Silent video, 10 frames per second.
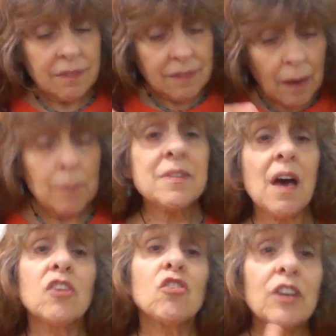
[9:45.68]
comes
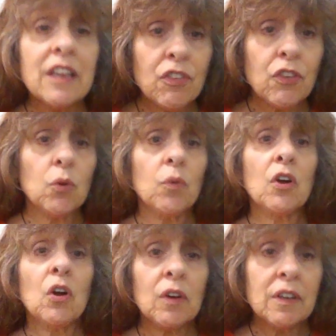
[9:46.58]
underneath you, the
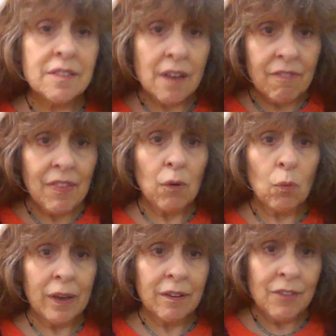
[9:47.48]
currents of that
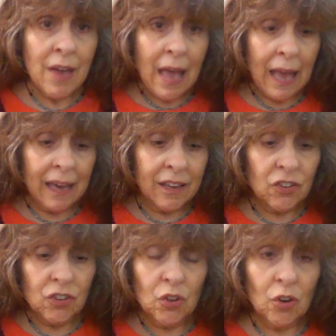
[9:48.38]
wave,
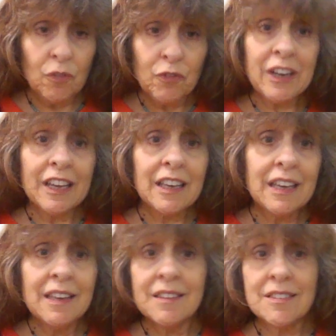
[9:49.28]
and your footing
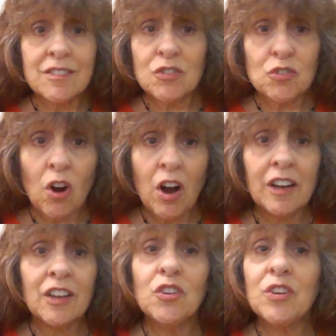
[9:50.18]
isn't
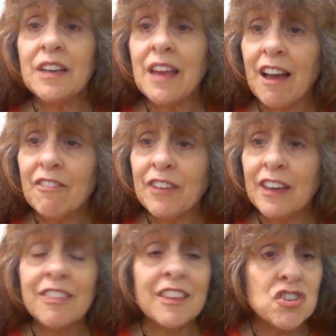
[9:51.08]
strong, and you need to have
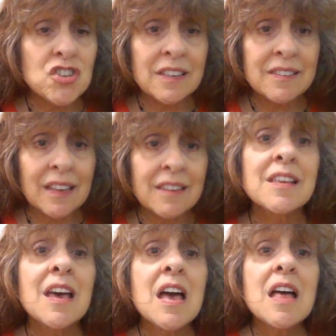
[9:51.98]
faith in
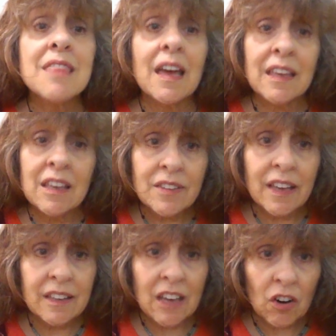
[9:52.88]
Jesus that He'll
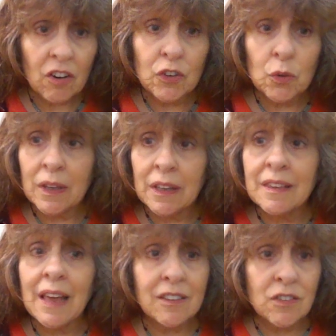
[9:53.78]
take care of you
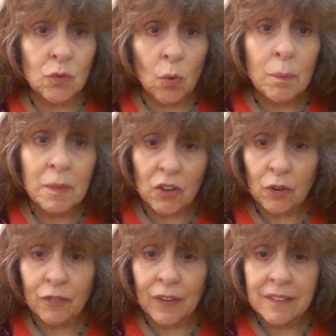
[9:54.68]
in that storm that
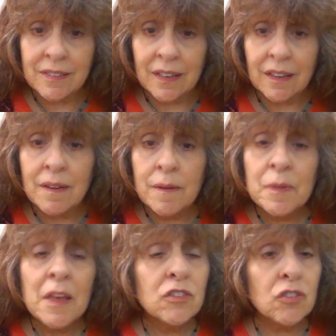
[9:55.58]
you're facing.
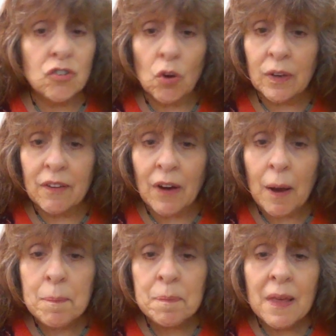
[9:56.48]
So don't give
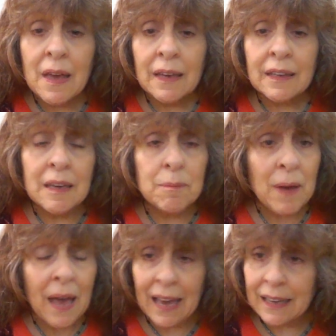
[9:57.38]
up. Keep
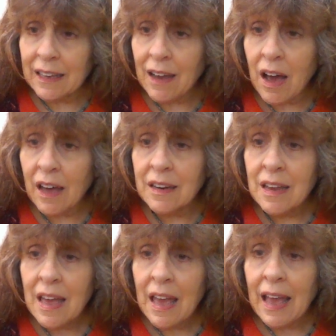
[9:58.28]
hanging
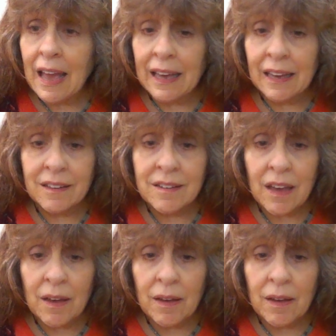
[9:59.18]
on, and